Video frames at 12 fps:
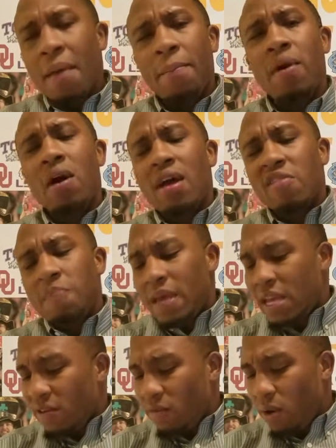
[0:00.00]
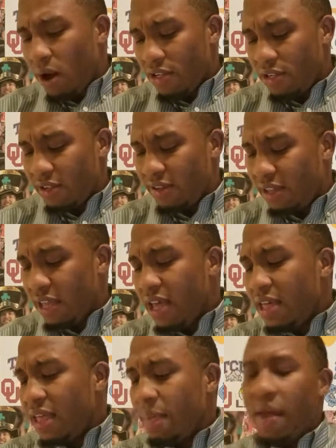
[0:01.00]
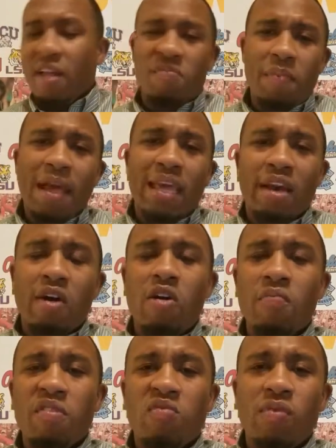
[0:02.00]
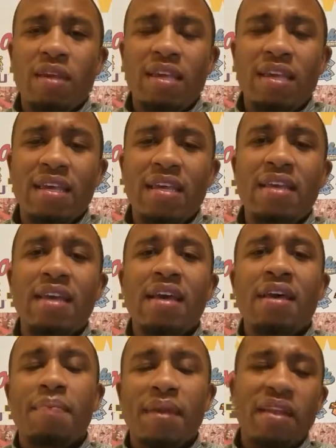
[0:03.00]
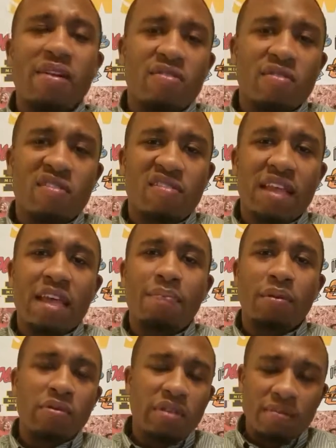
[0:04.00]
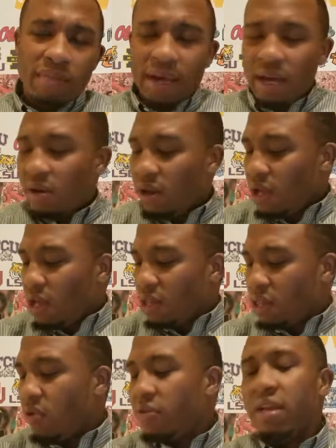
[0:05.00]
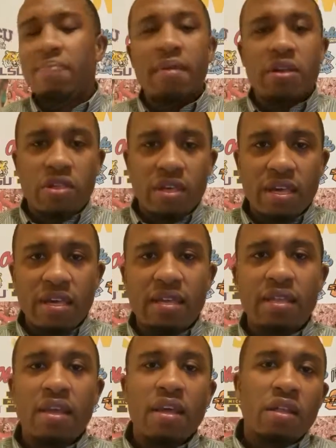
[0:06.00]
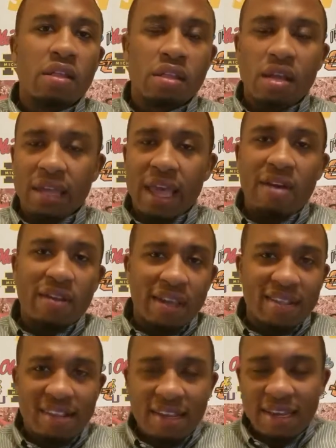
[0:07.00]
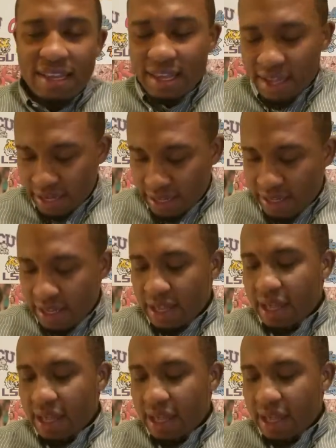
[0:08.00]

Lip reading: But speaking of Washington, they bounced back at home this weekend, beat Arizona State, blew them out. So did Michigan, snuck out against Indiana.